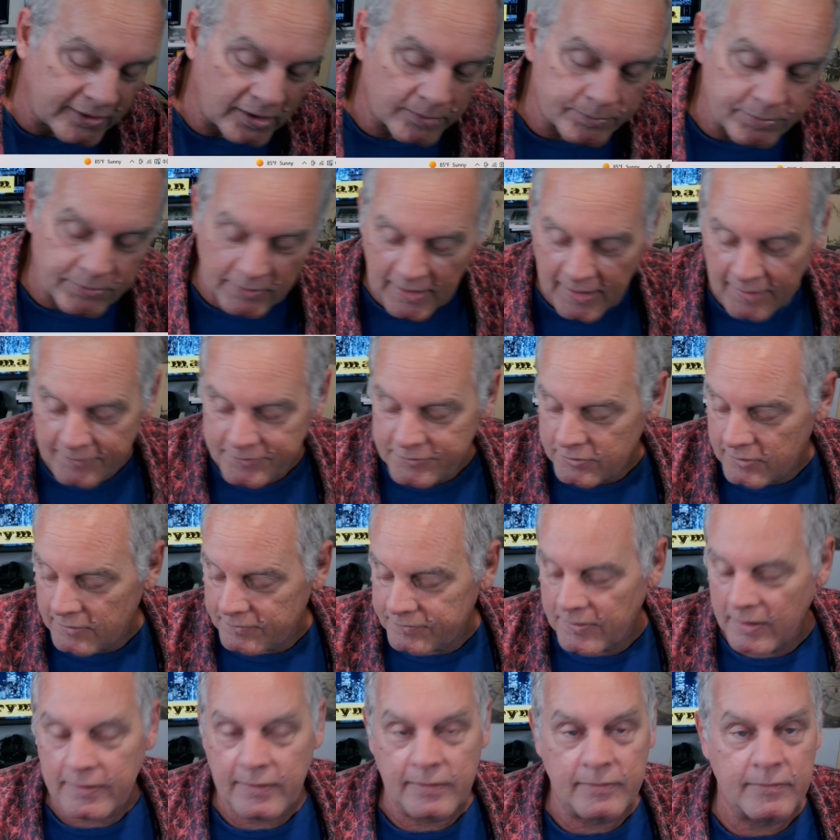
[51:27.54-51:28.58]
after a
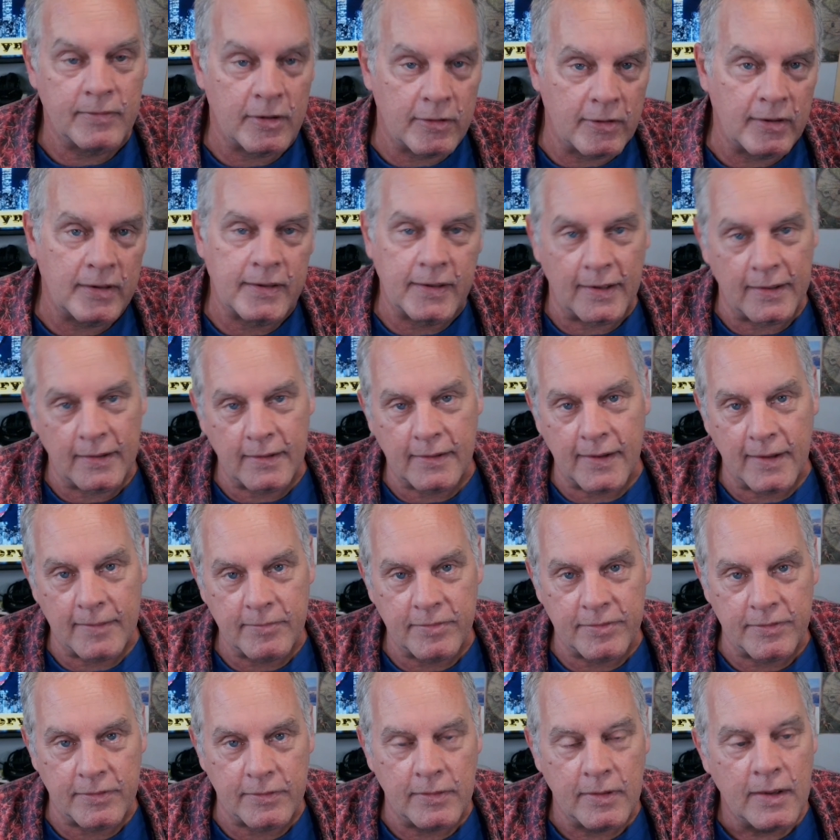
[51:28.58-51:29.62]
fucking hurricane came
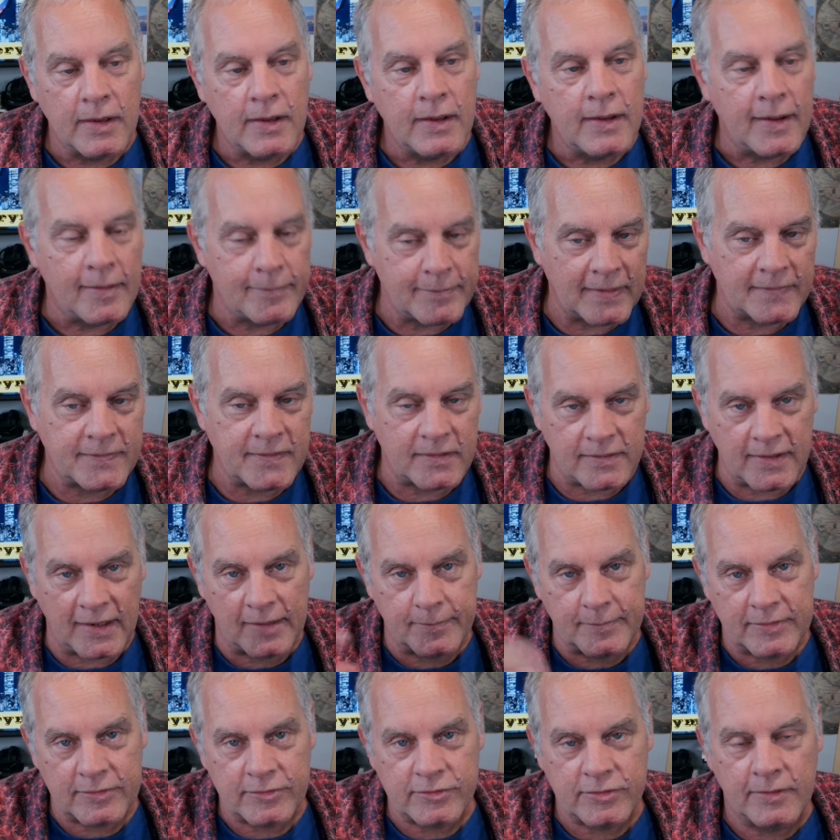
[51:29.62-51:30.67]
through about the
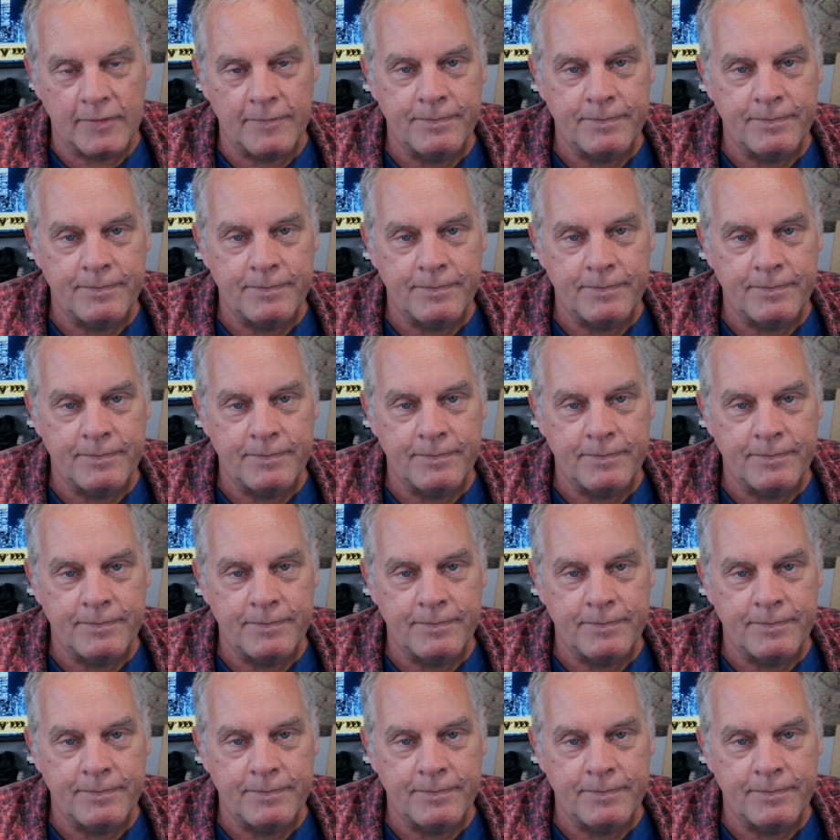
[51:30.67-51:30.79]
damage.